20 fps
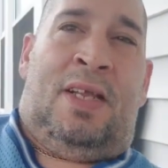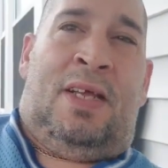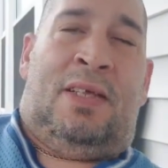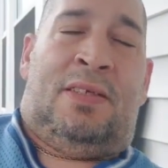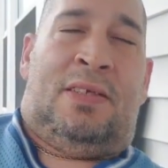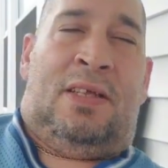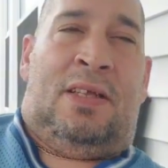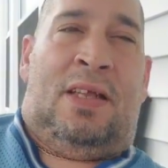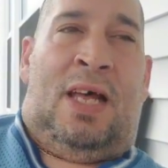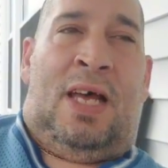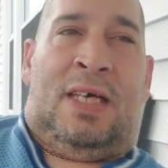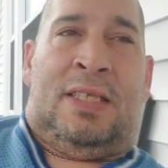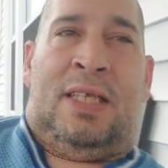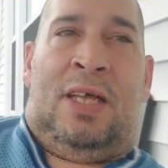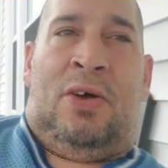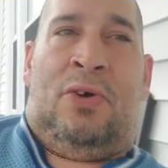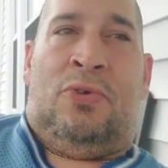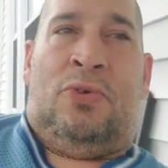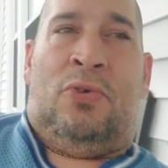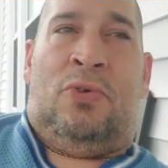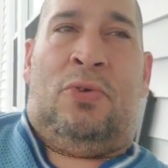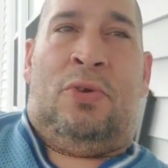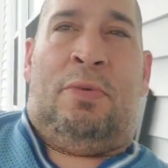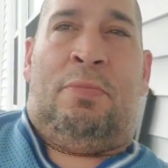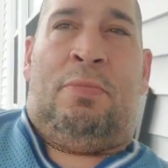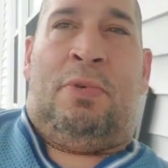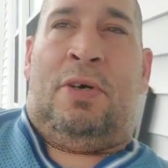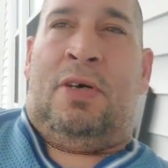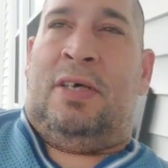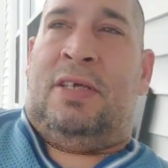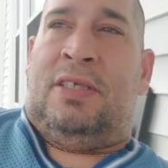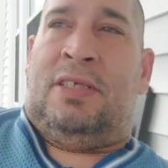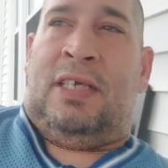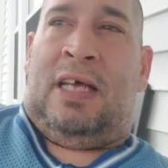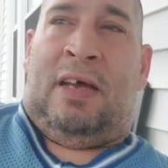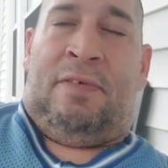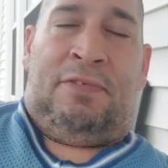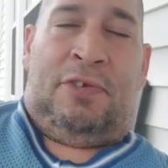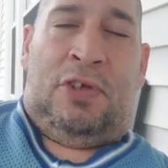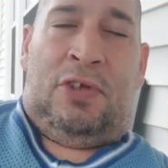it's a lockdown unit, but it's
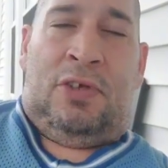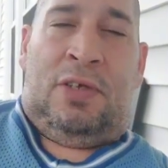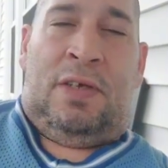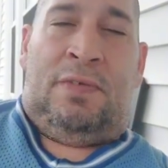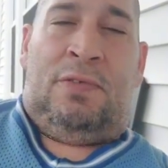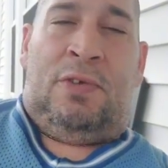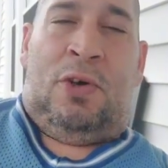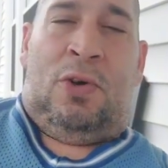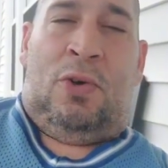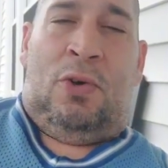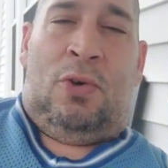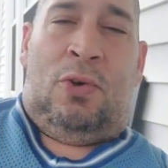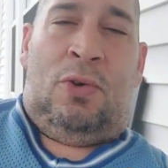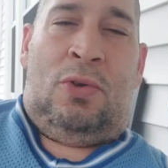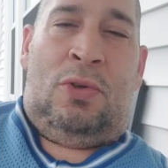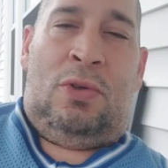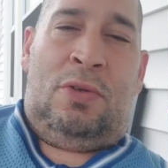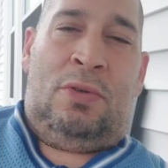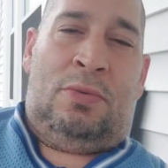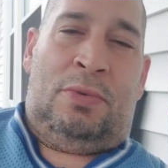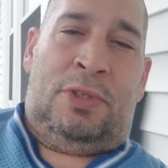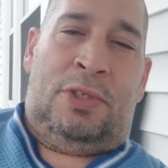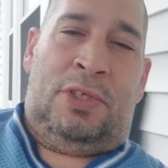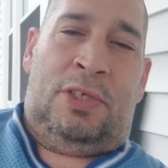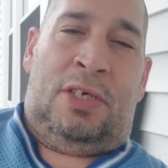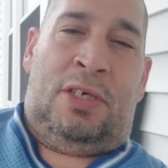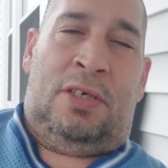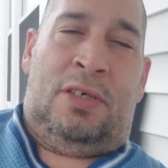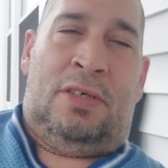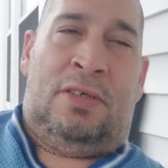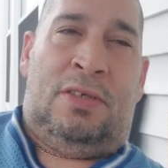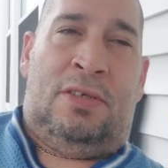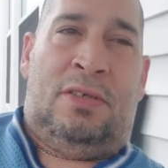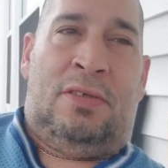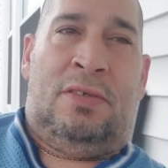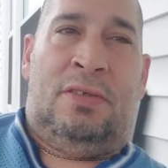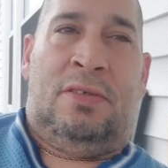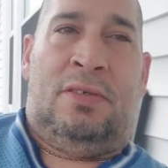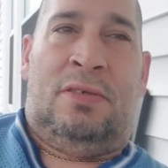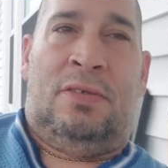after you leave the hole when you
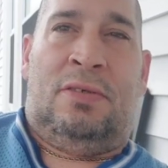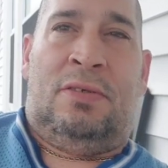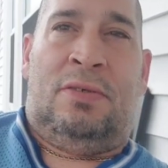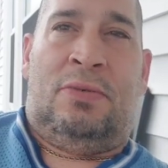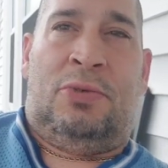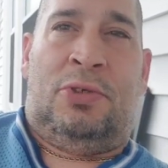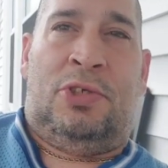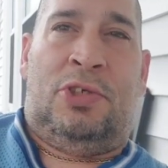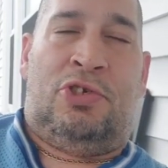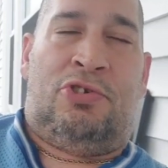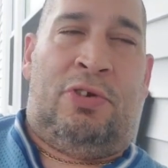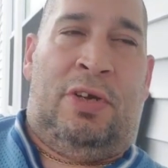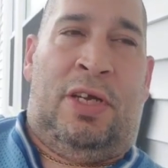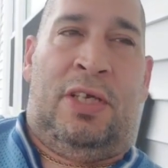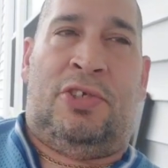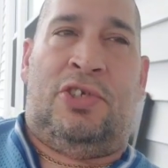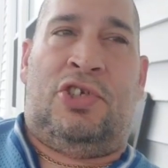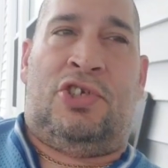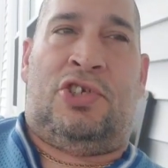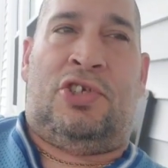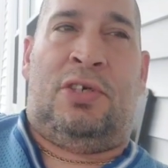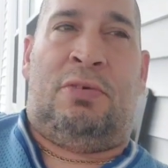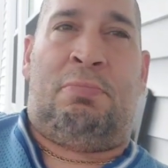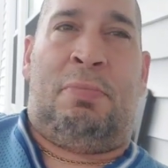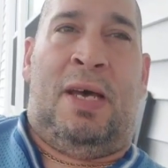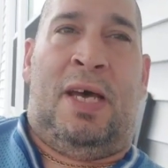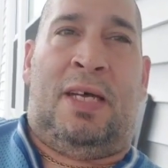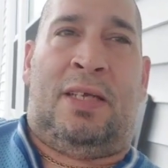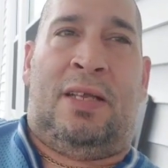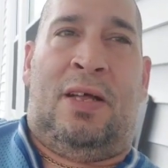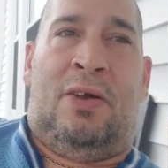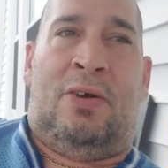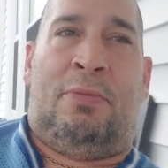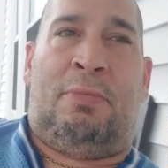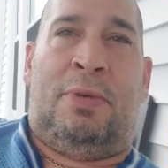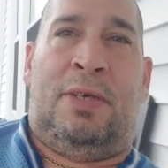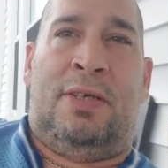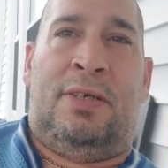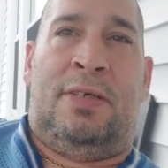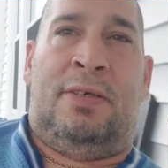when you transition back down to
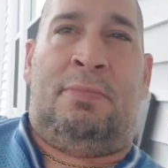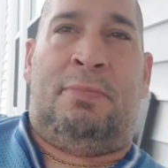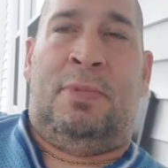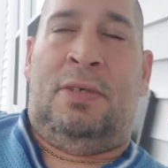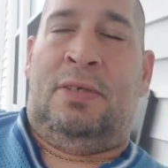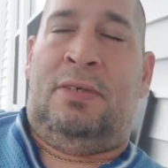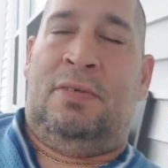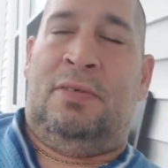medium